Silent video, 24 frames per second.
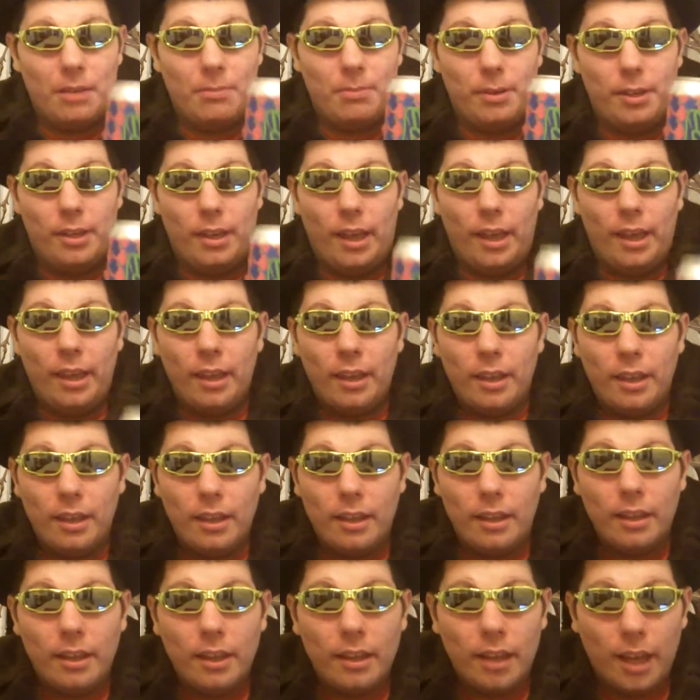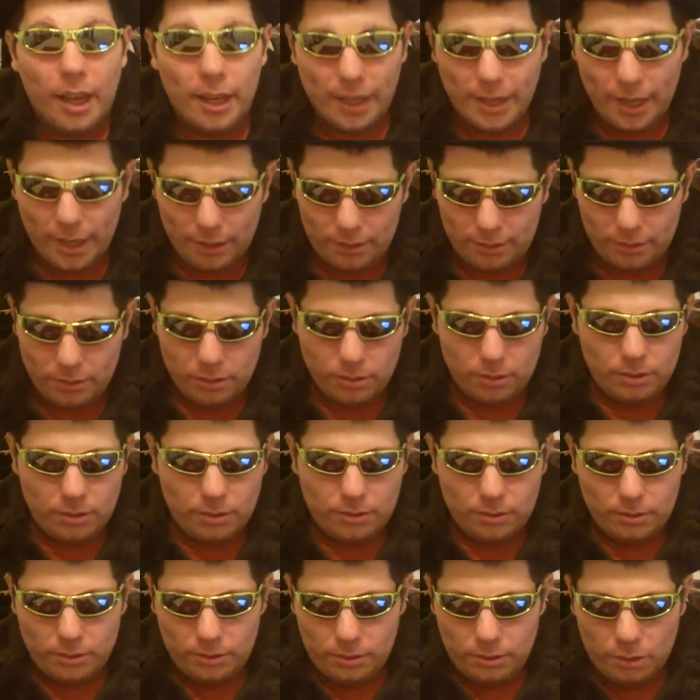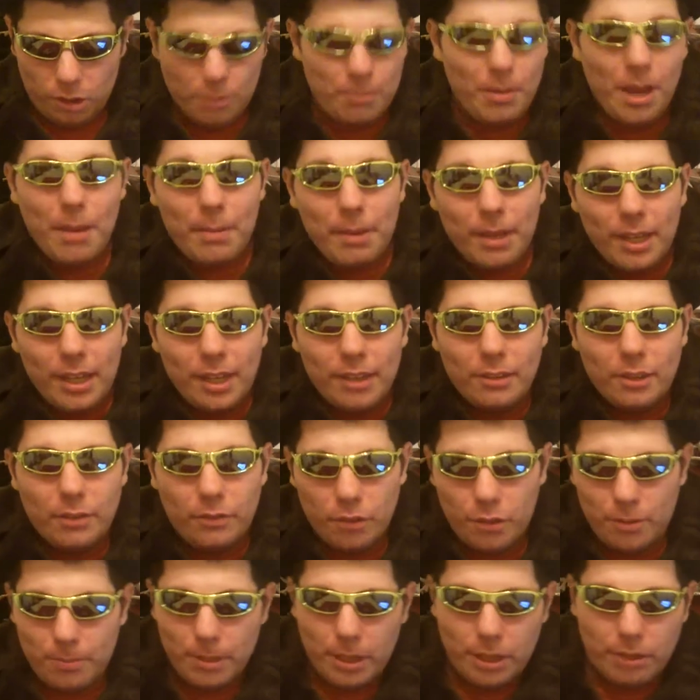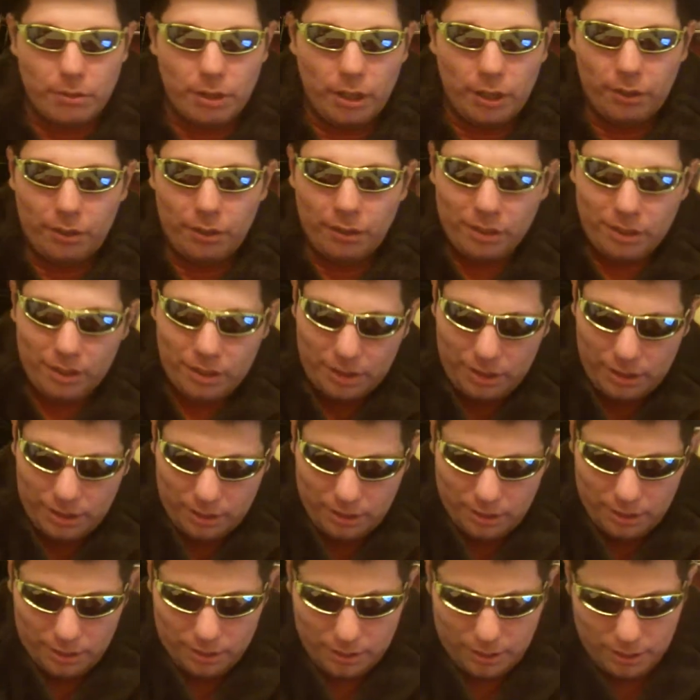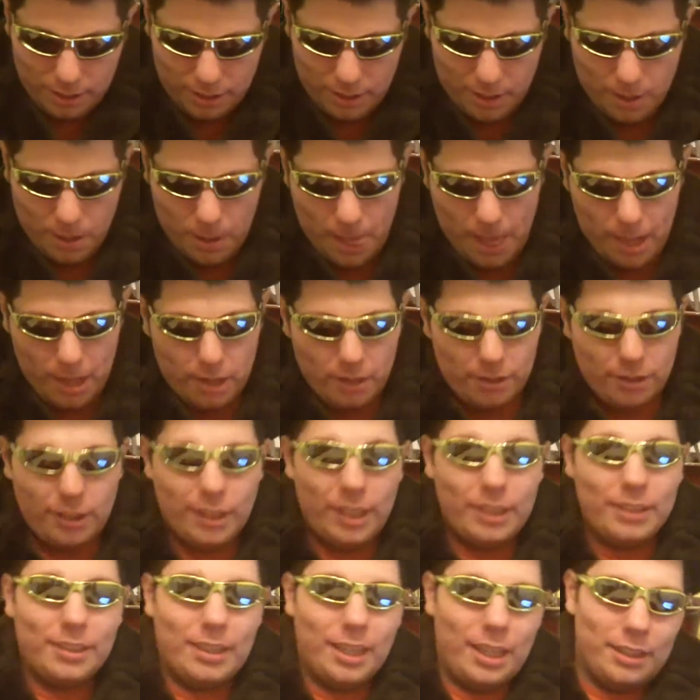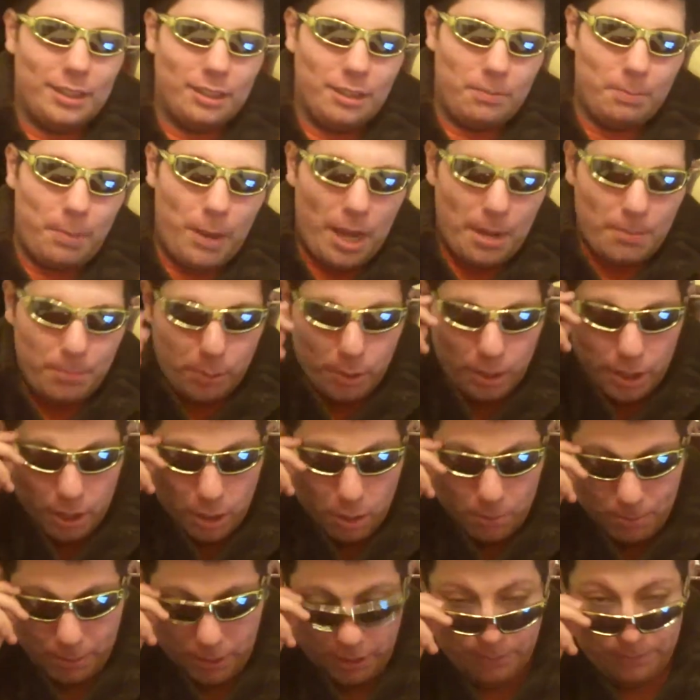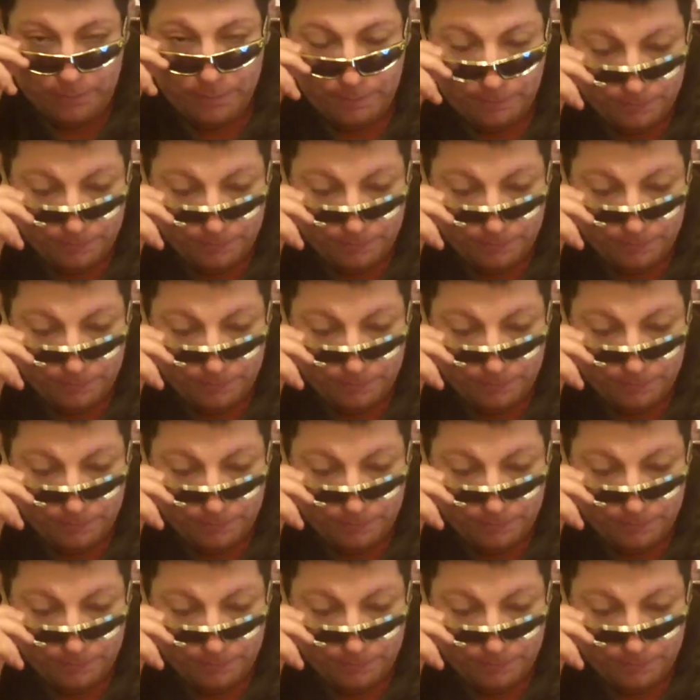IPA, I guess. Or maybe it is if you're a big drinker. So let's get this bad boy open.